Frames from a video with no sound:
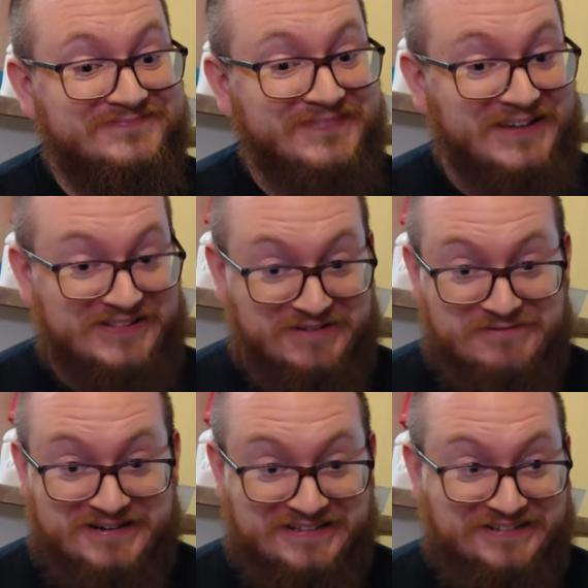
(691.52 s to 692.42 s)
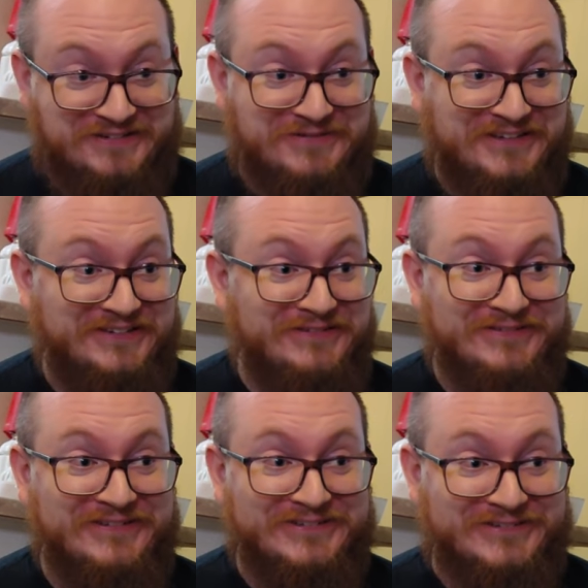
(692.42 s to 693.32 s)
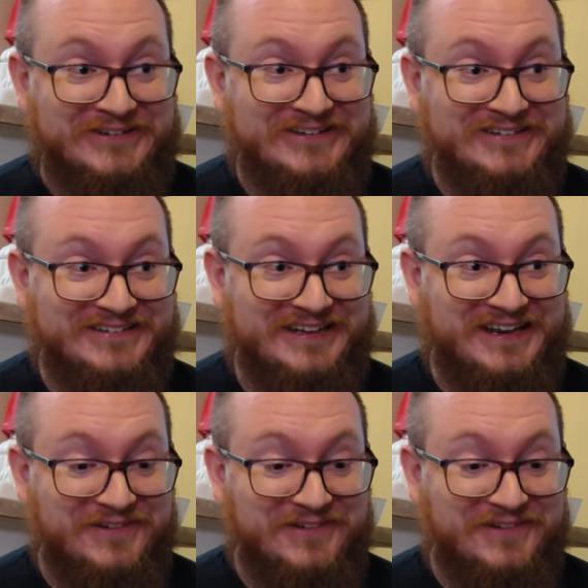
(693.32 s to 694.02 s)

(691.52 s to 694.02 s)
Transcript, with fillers: Because I want to see what you do. And